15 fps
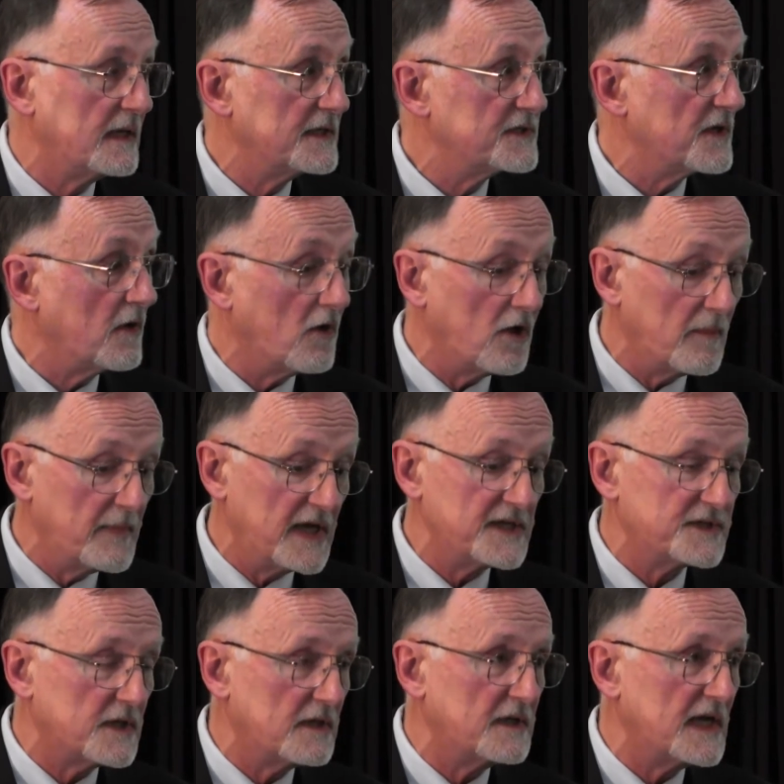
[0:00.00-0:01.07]
It's all
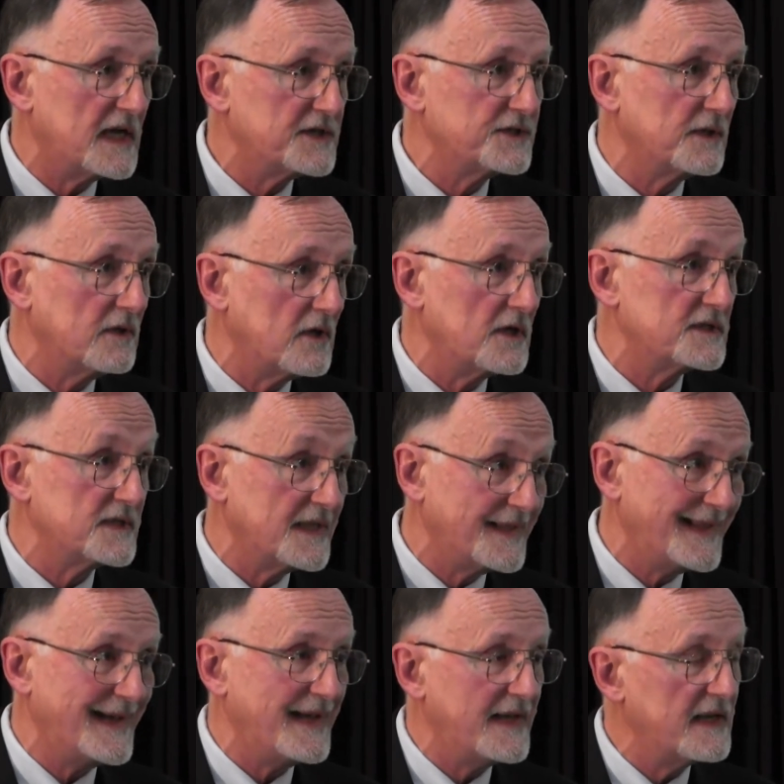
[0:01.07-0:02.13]
based on national laws that
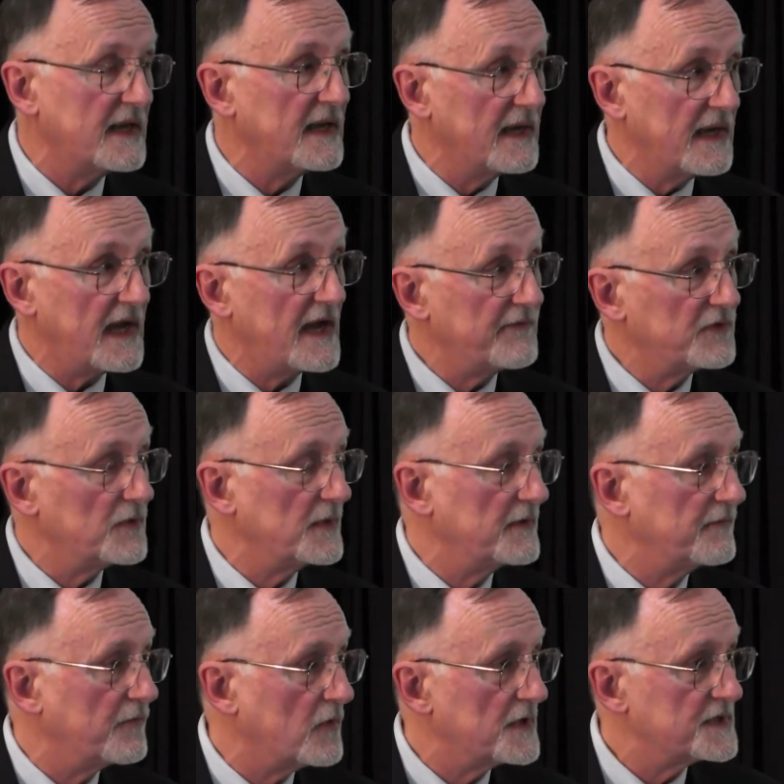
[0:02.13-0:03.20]
they have to
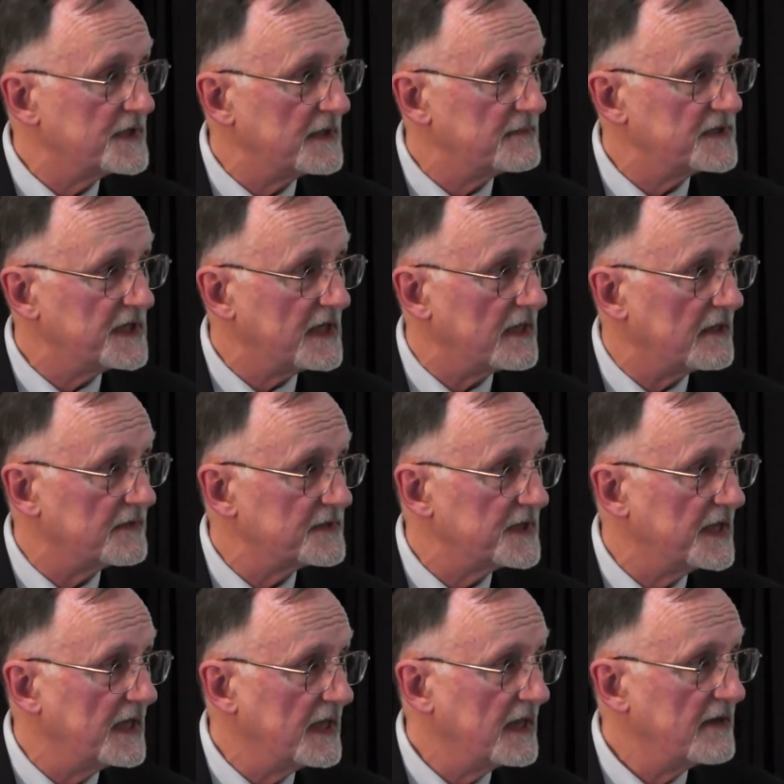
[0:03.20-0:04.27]
enforce themselves.
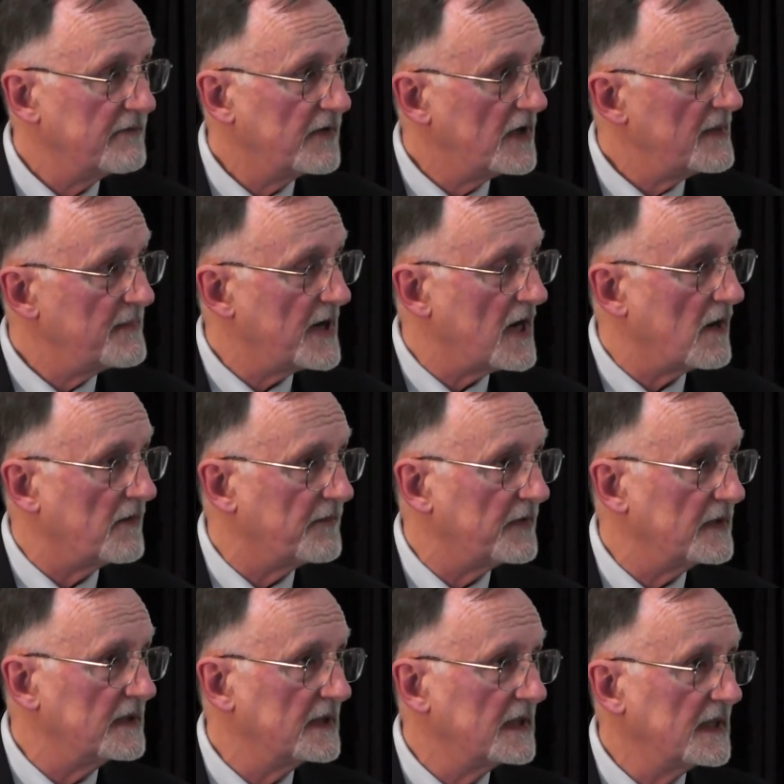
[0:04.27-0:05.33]
Very
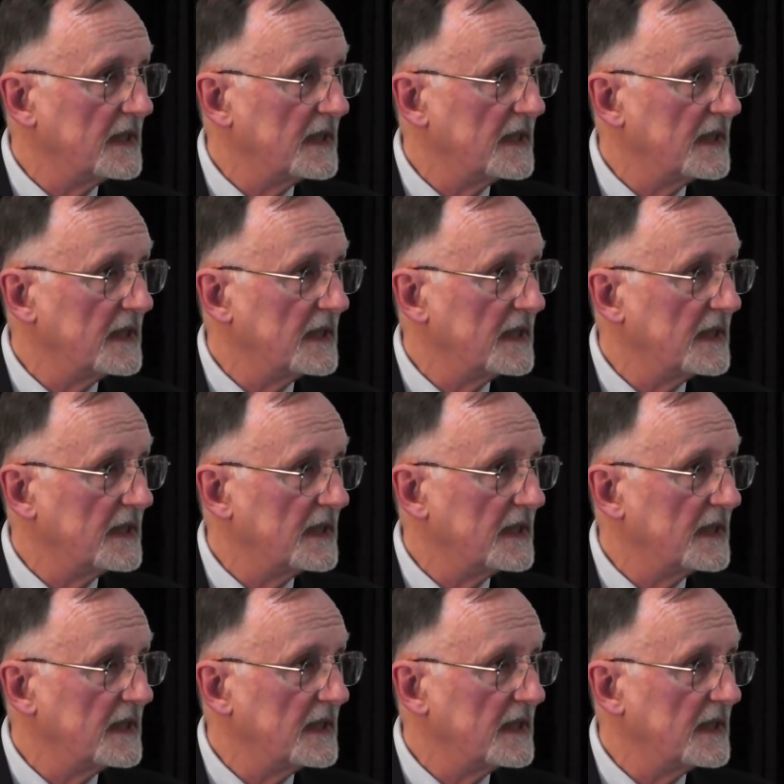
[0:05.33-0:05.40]
powerful.